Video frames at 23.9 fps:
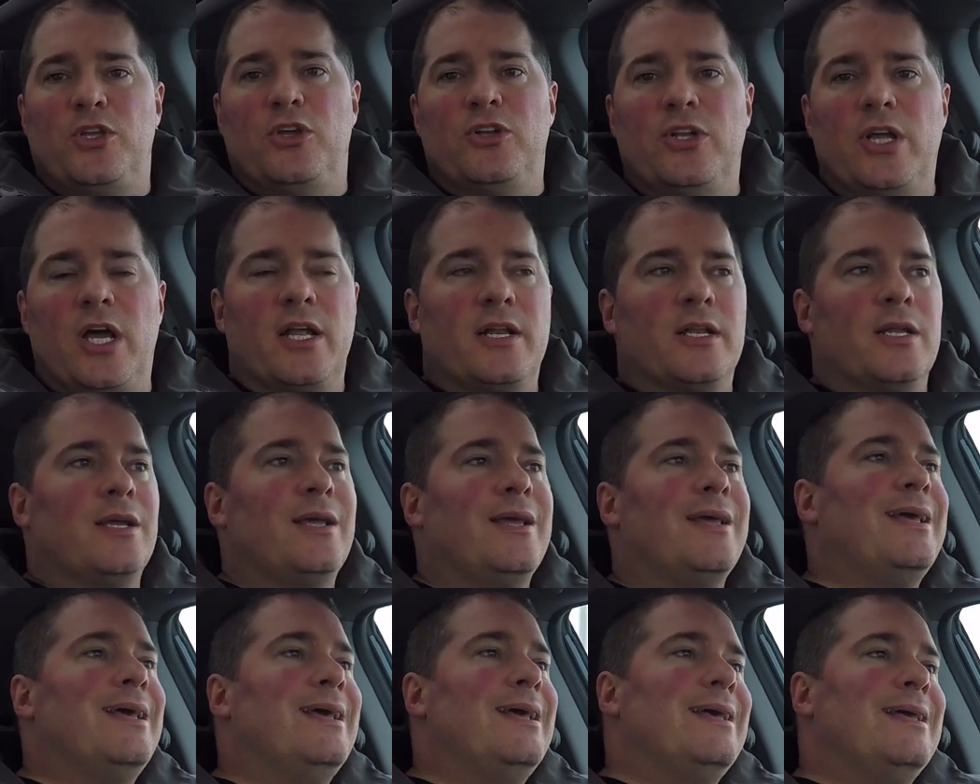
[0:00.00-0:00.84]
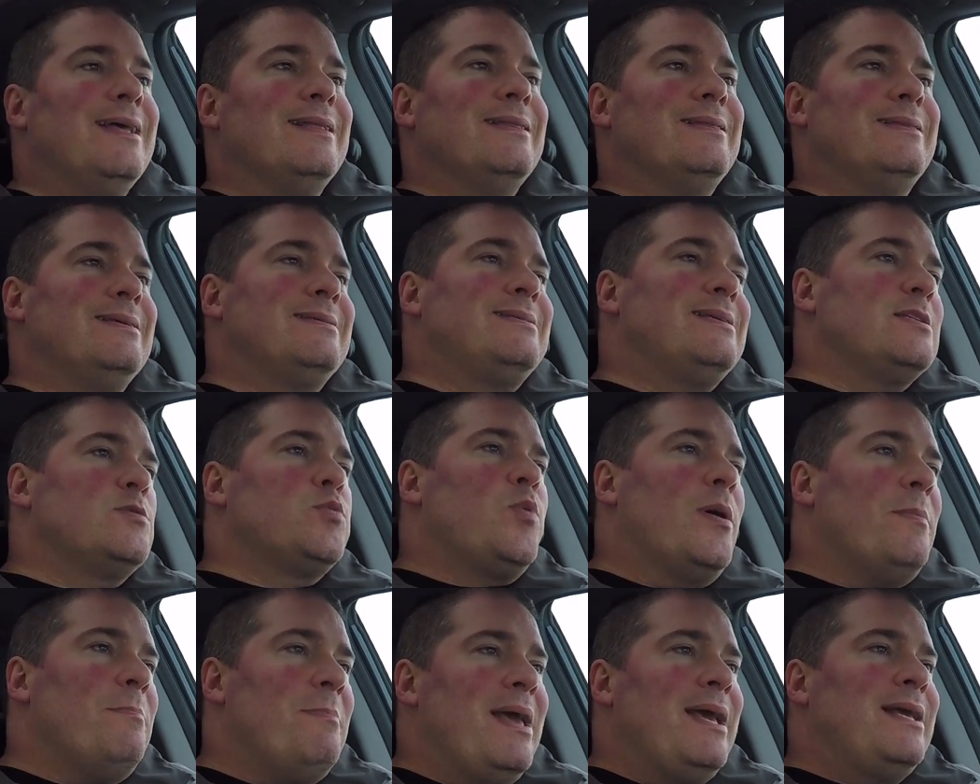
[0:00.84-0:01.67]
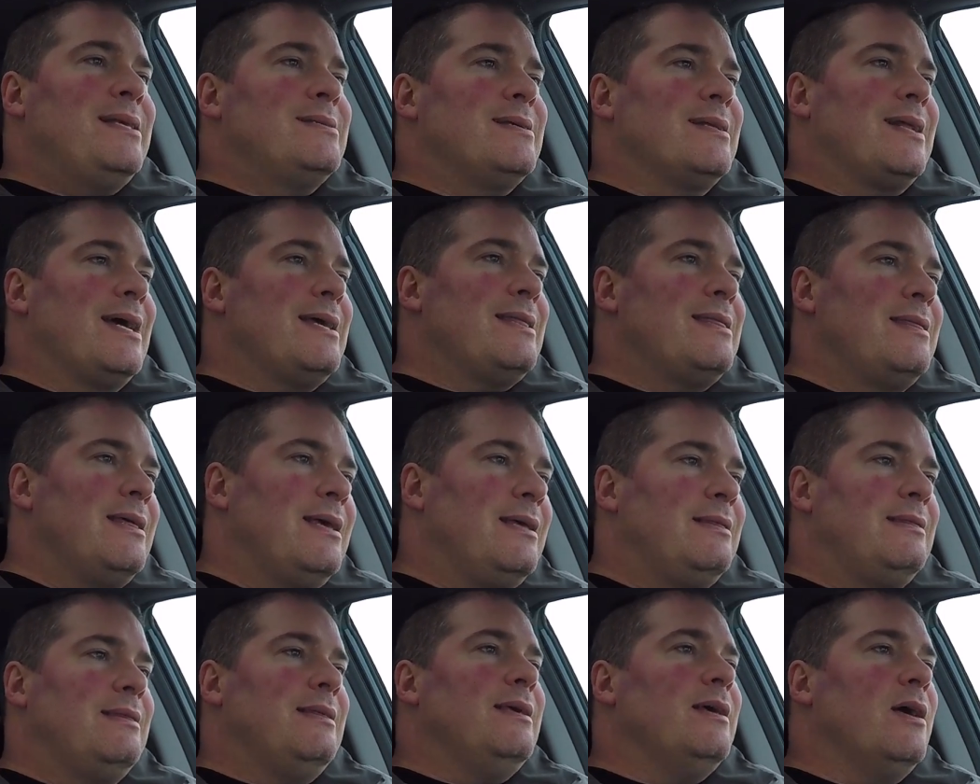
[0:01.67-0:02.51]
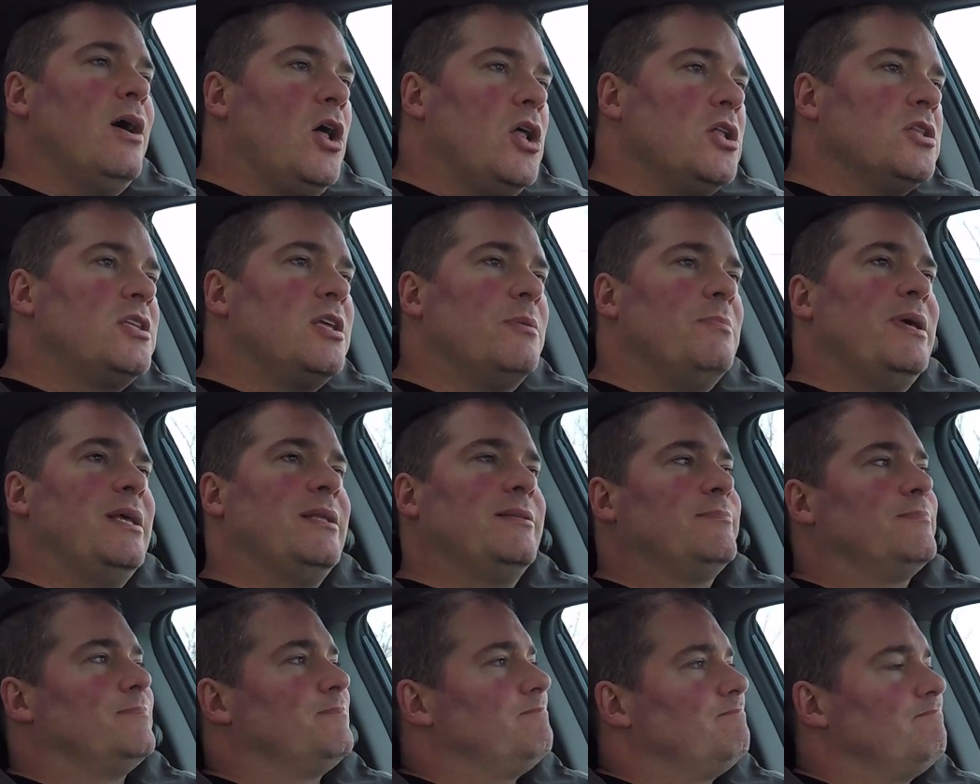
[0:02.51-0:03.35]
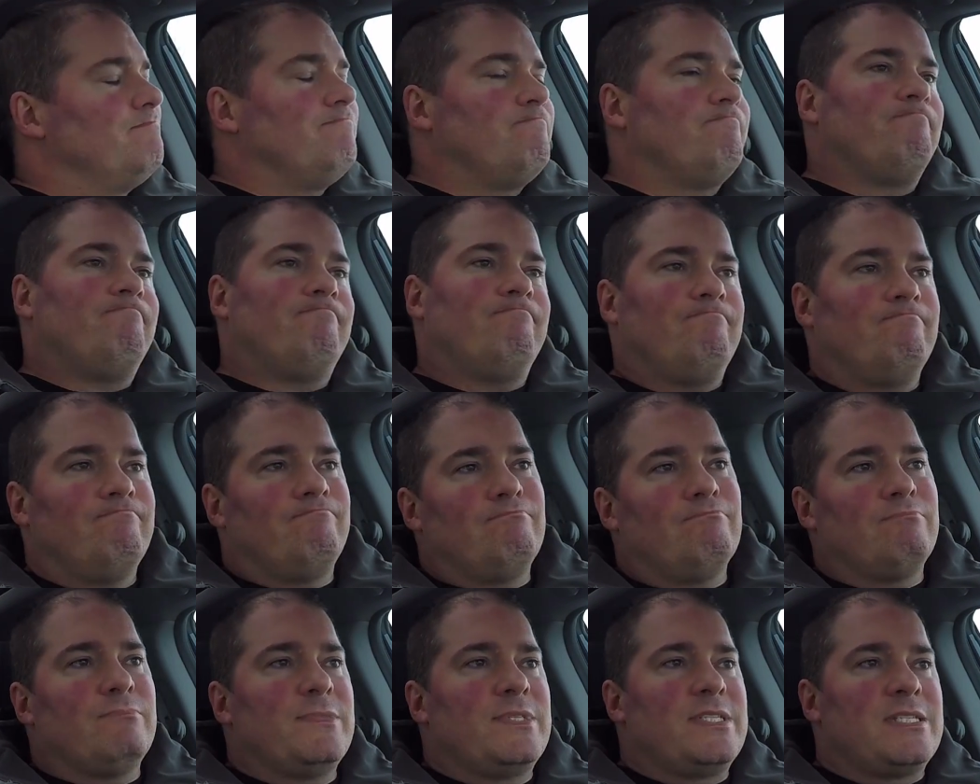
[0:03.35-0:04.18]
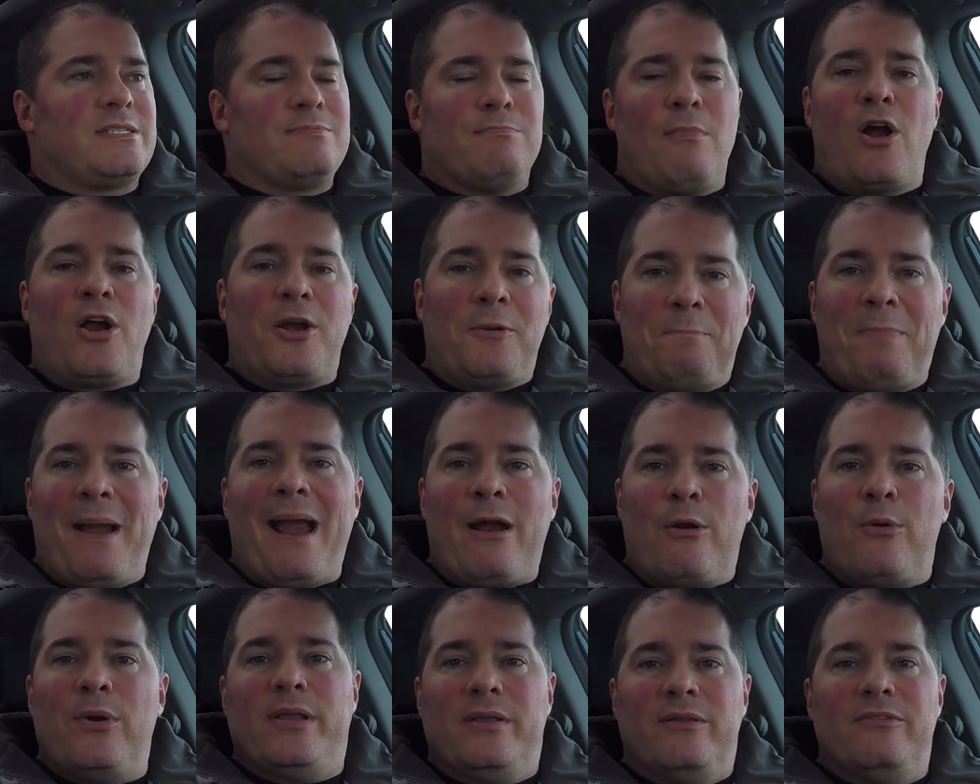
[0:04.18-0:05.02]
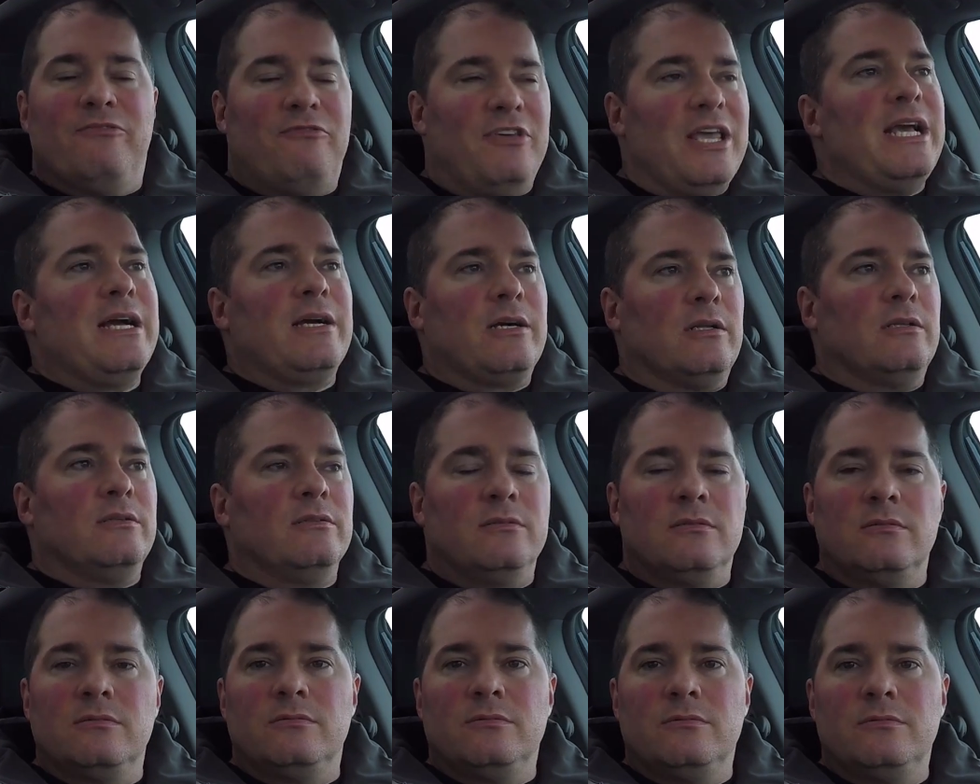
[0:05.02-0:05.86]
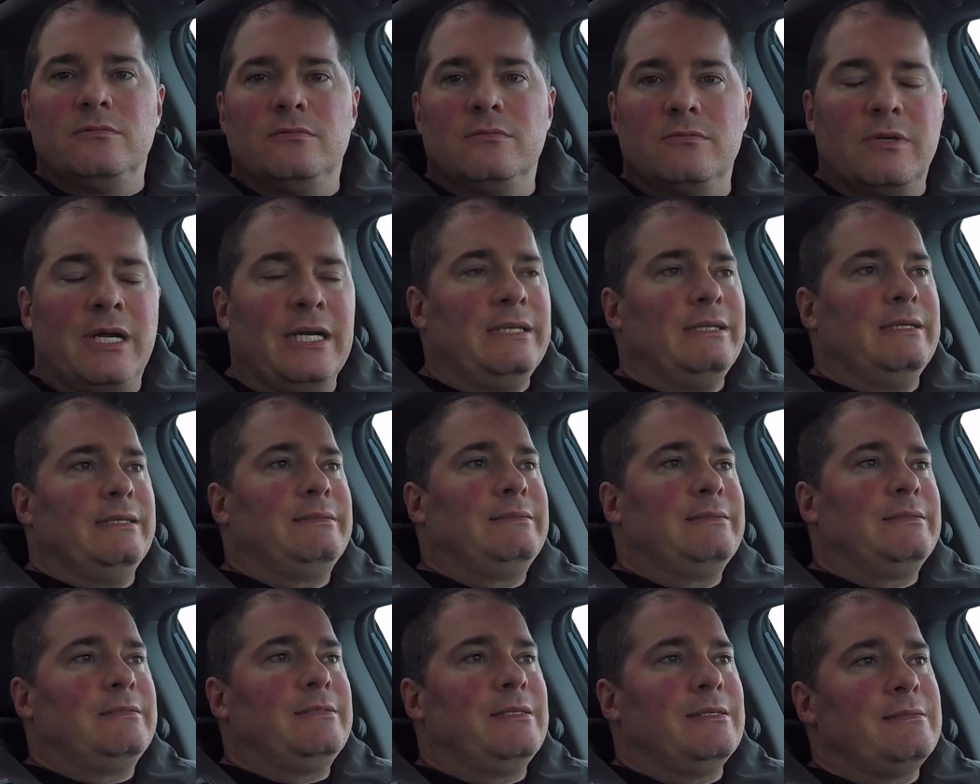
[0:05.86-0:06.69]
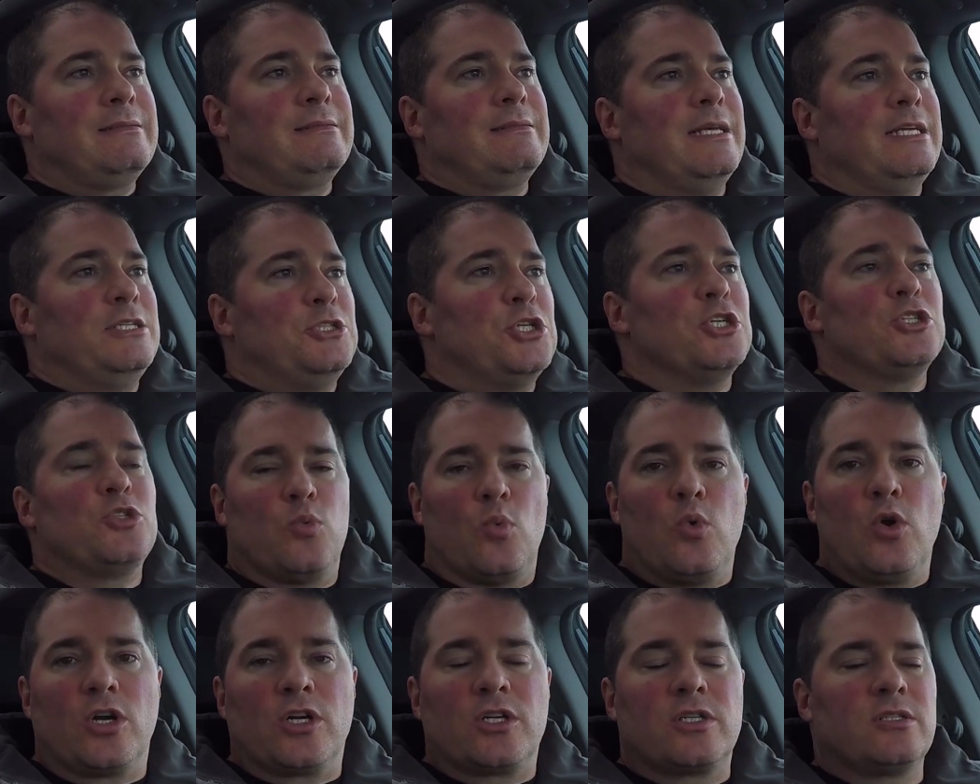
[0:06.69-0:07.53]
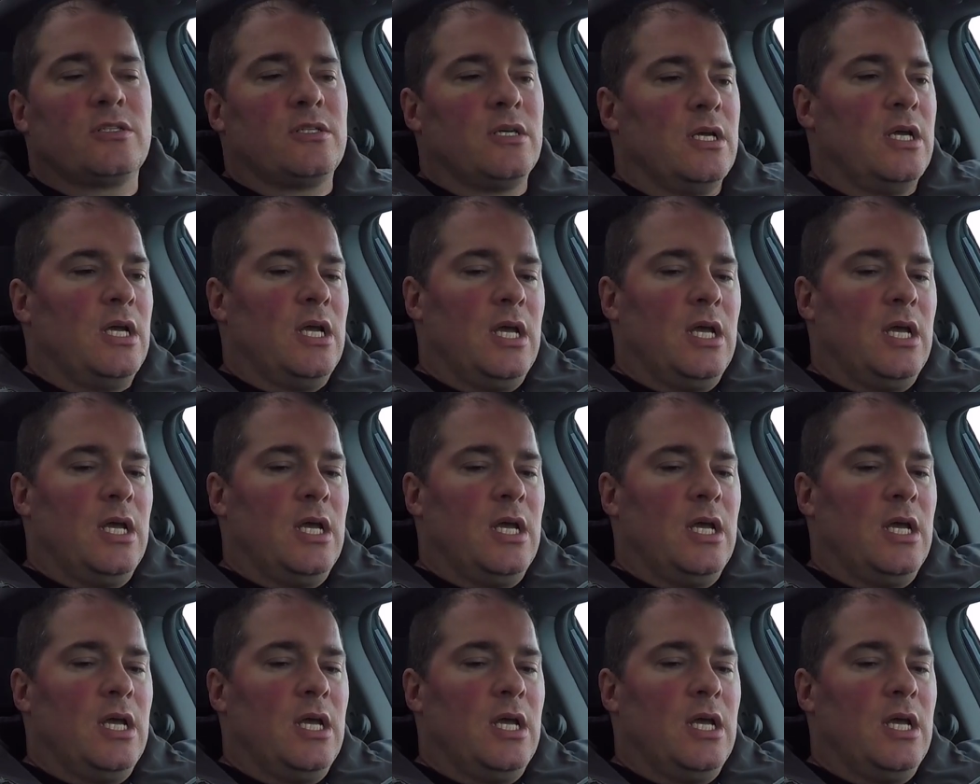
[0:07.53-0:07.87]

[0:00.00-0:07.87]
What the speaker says: you're done. This is what makes it, I think, the ultimate smart parent vehicle, right? It just works.